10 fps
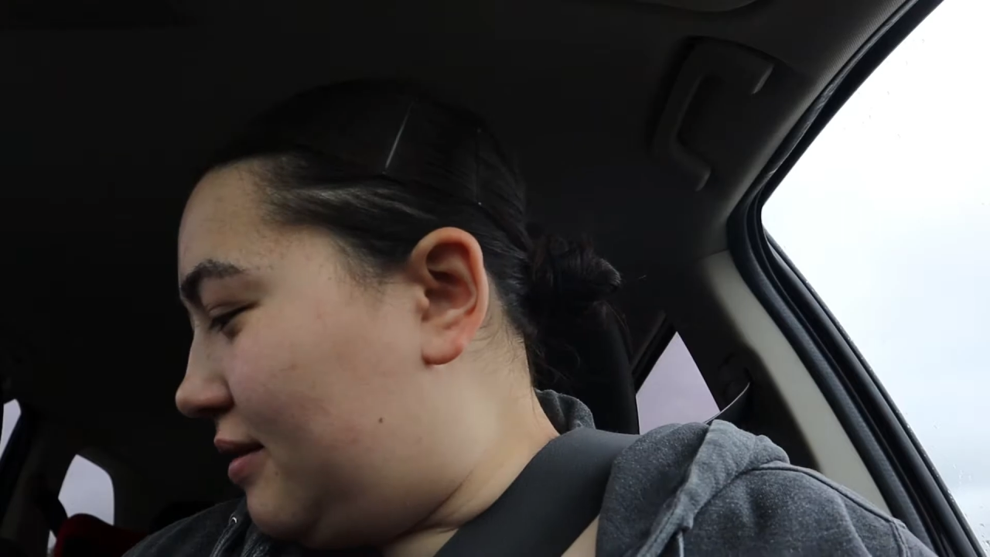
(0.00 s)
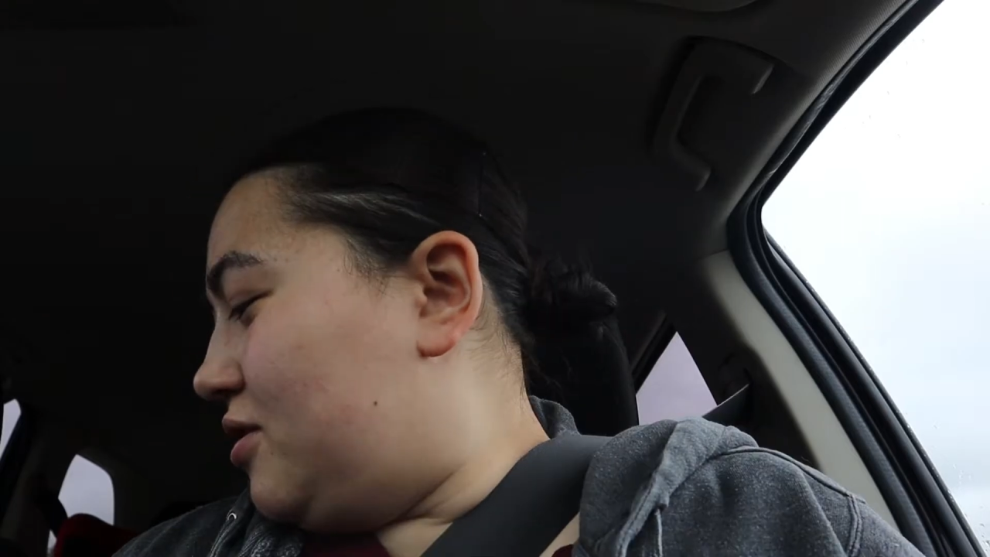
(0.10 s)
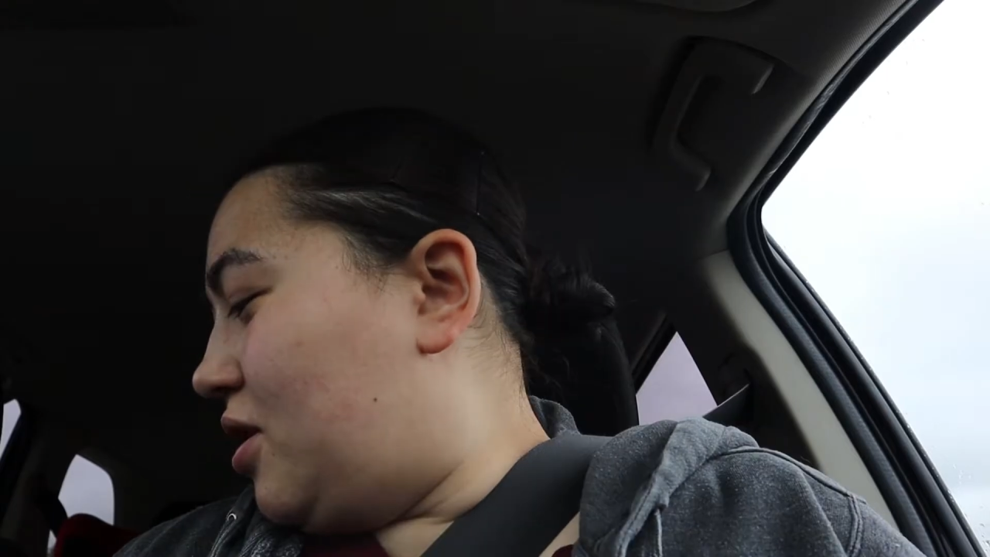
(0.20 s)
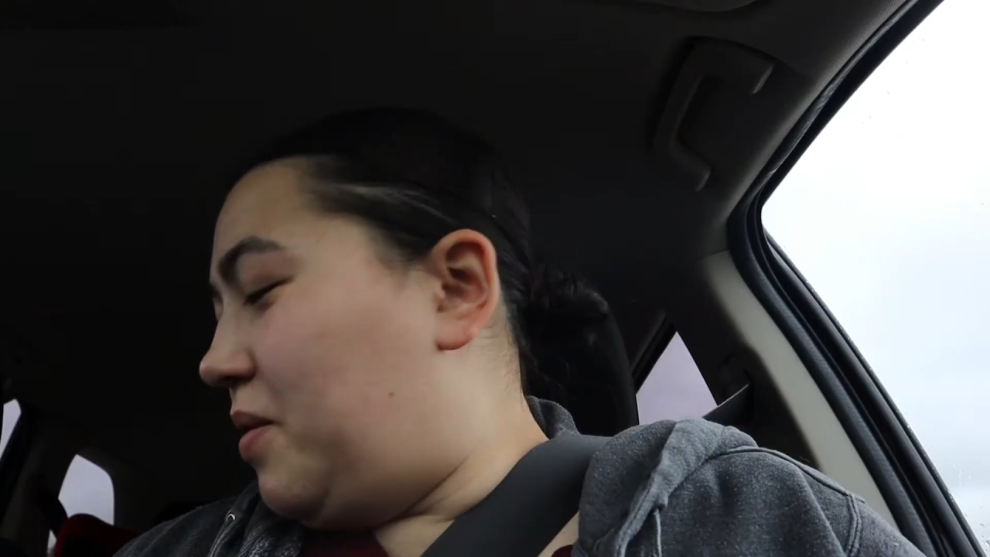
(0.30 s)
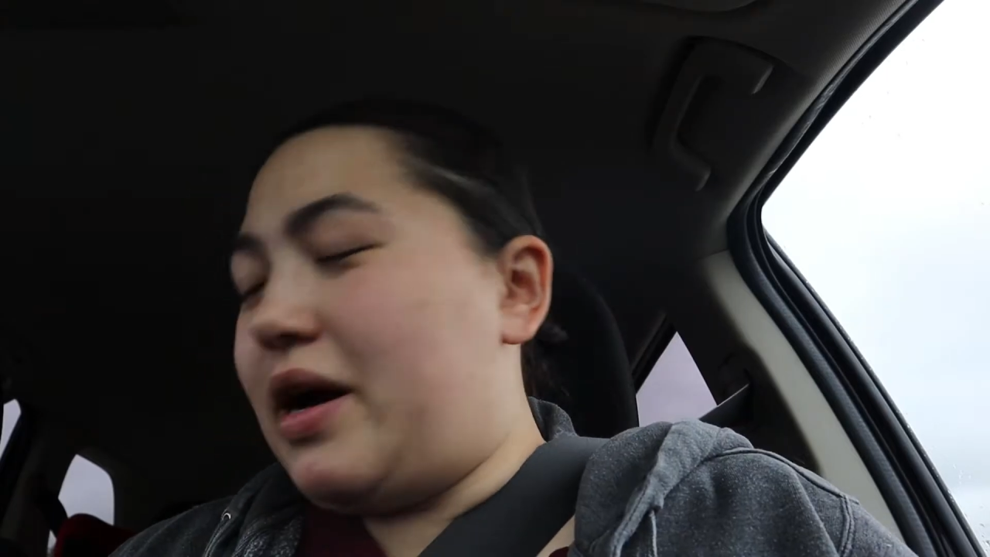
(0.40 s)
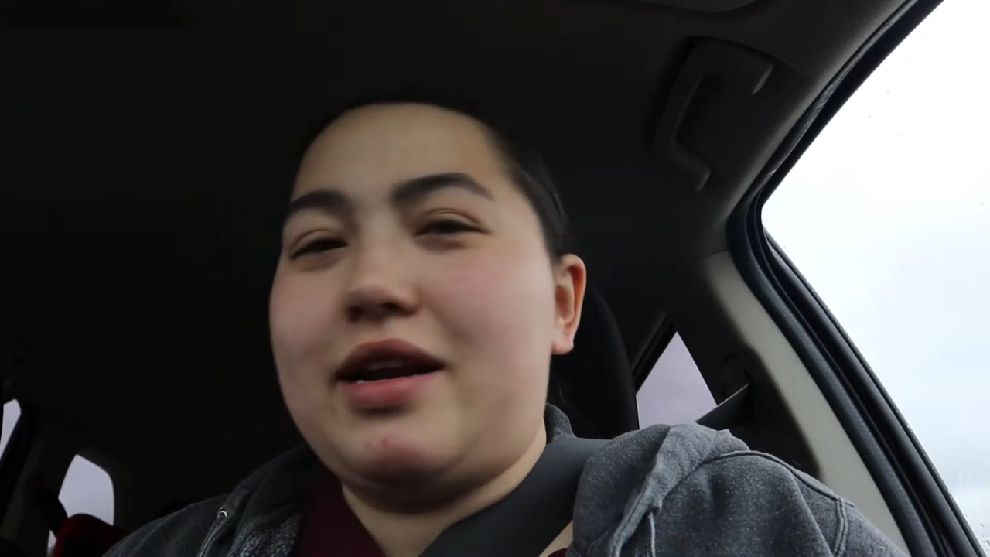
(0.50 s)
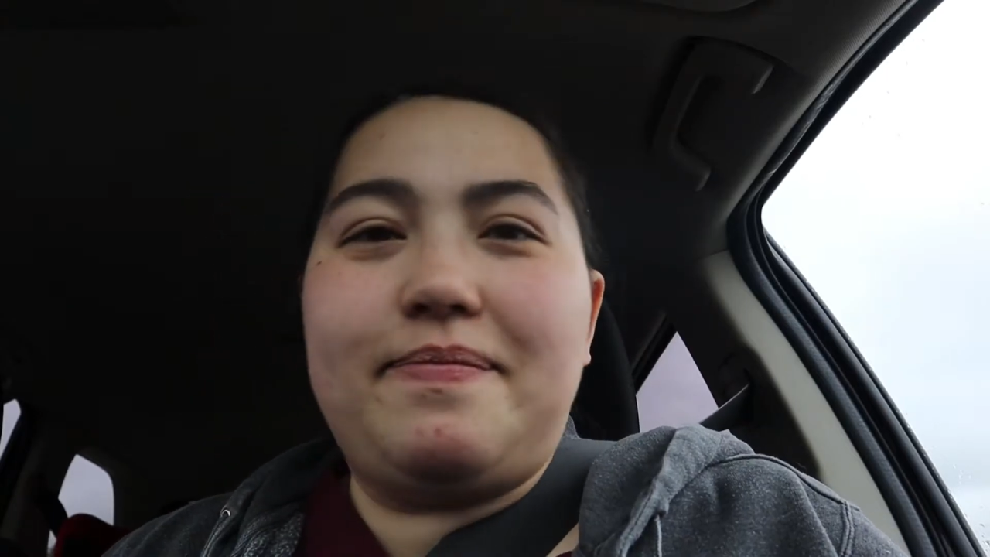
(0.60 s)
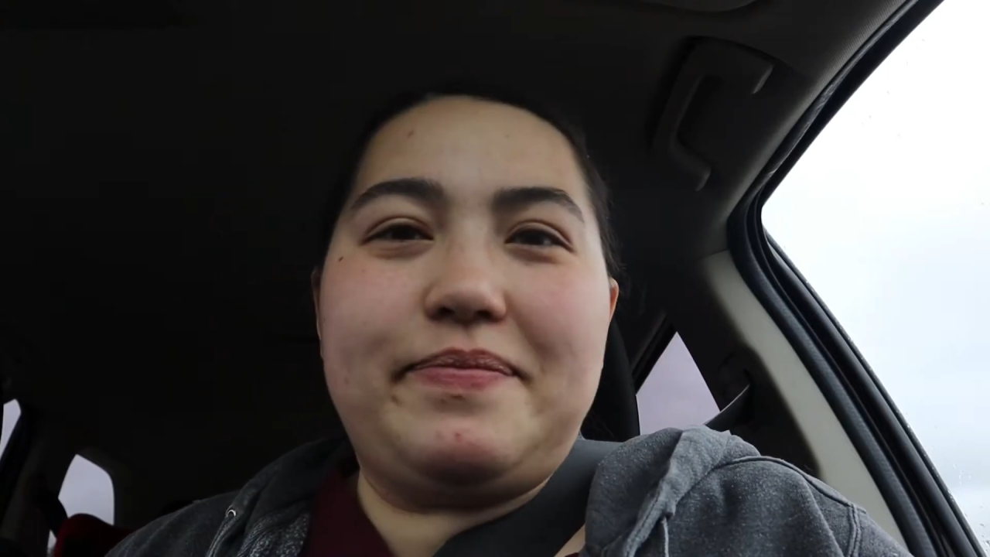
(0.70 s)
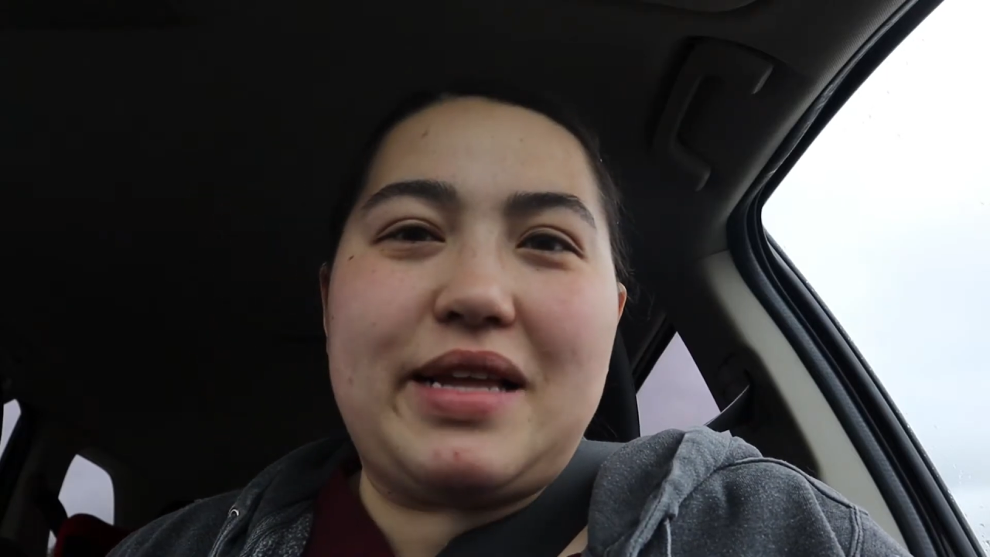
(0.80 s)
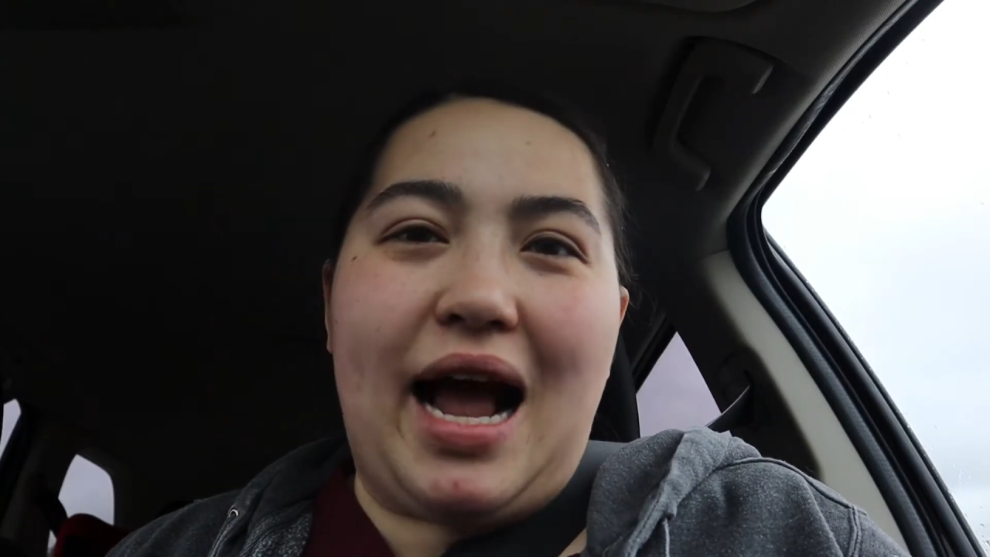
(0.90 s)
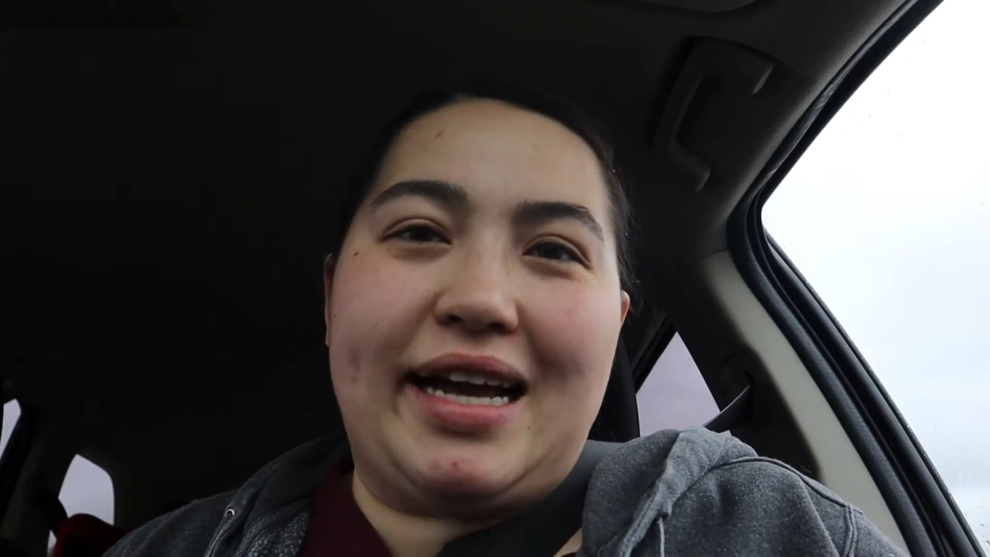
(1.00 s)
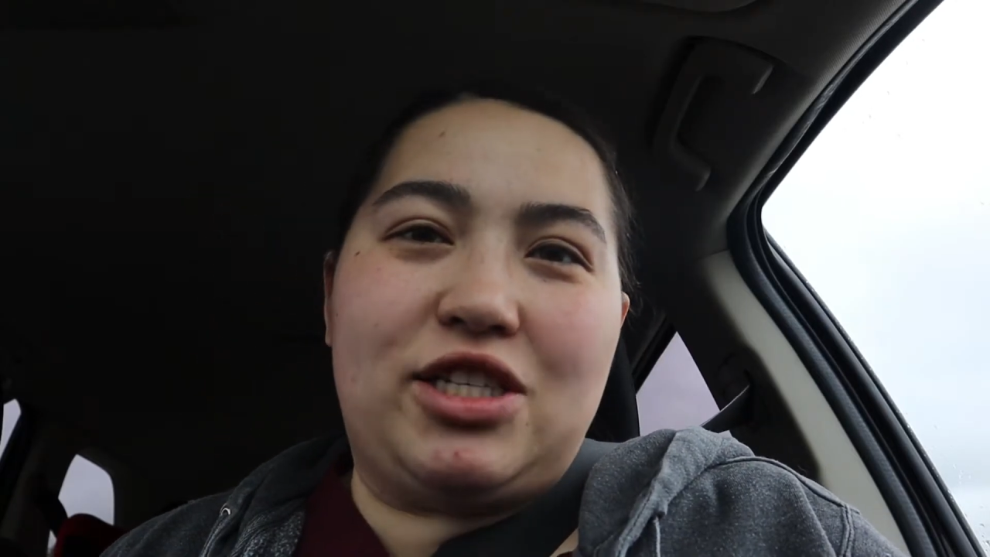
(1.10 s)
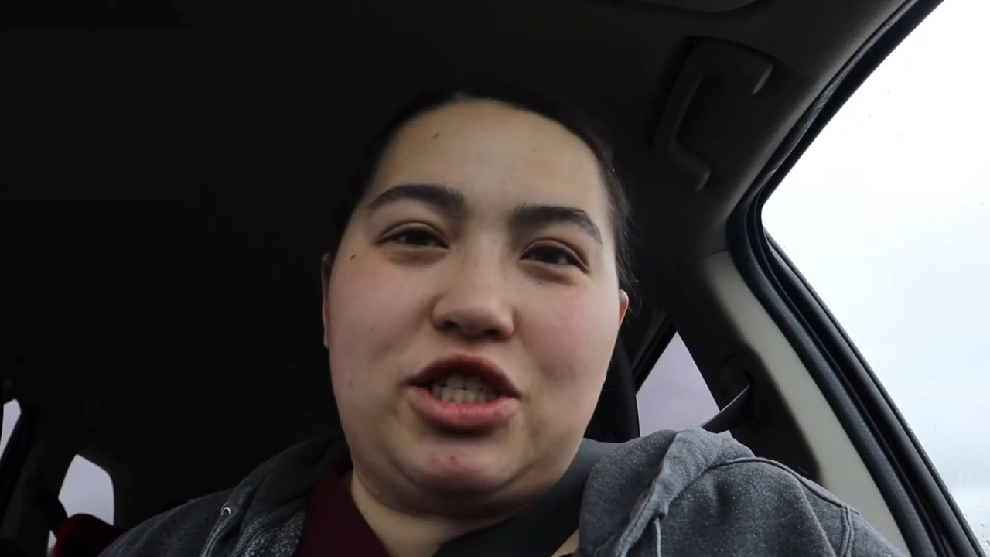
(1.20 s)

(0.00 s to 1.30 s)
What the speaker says: You know what? I